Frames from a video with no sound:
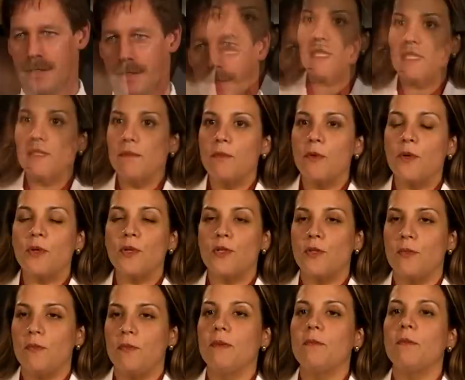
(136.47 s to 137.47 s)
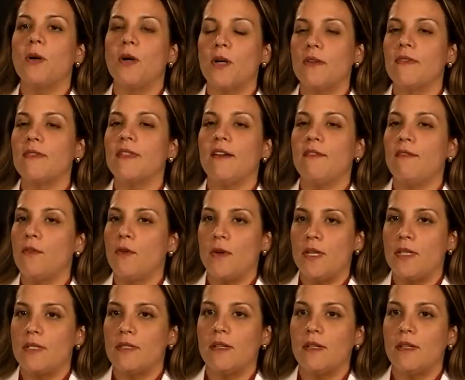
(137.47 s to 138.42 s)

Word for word: It's important to be part of that voice.